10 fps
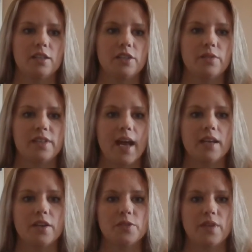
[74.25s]
She was
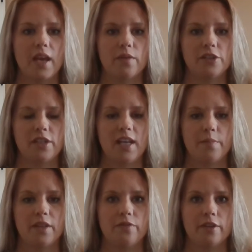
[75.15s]
diagnosed with
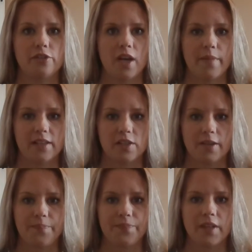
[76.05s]
A1-GDM in the first
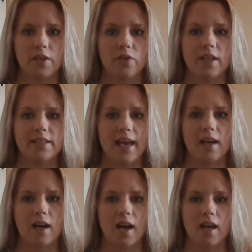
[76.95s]
trimester. According to
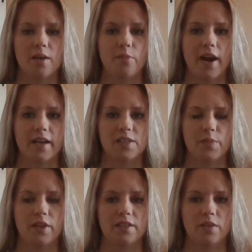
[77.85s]
ACOG Practice
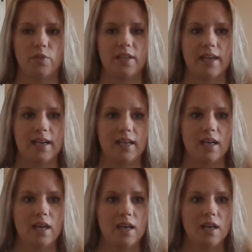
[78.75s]
Bulletin
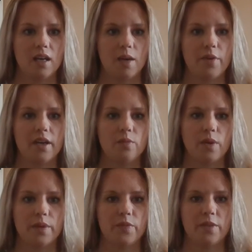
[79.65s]
190, a pregnant
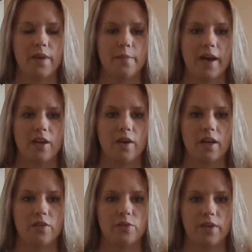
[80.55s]
woman with a BMI
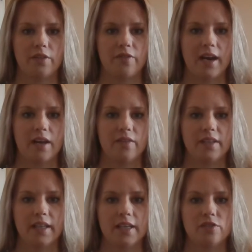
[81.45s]
greater than 25
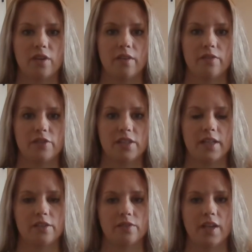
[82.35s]
and a history of
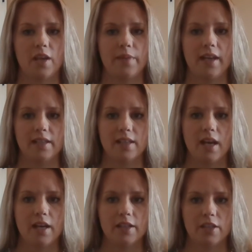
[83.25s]
gestational diabetes
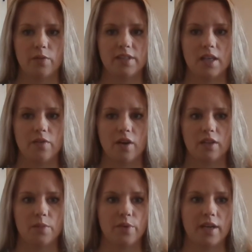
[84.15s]
should receive
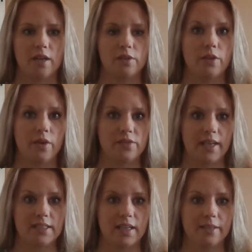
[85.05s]
early prenatal glucose
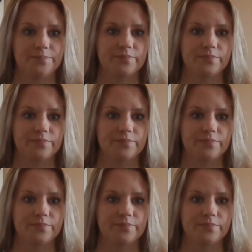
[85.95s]
testing.